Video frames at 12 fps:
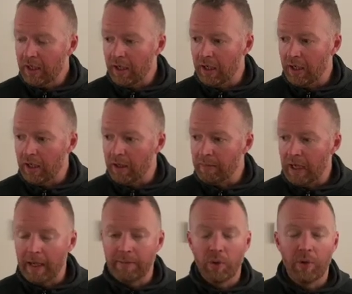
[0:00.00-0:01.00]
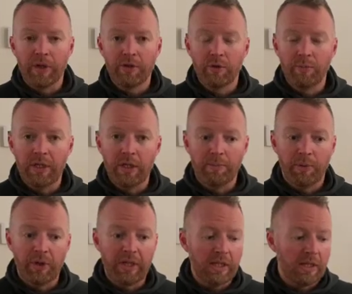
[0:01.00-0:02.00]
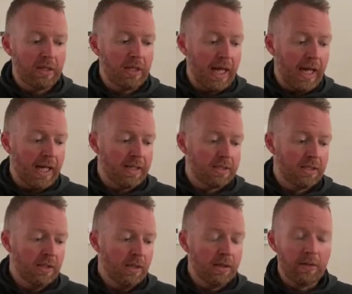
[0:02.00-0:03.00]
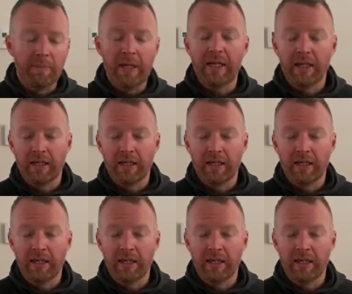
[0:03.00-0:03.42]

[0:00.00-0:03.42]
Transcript: I'm going to be putting that, going to be making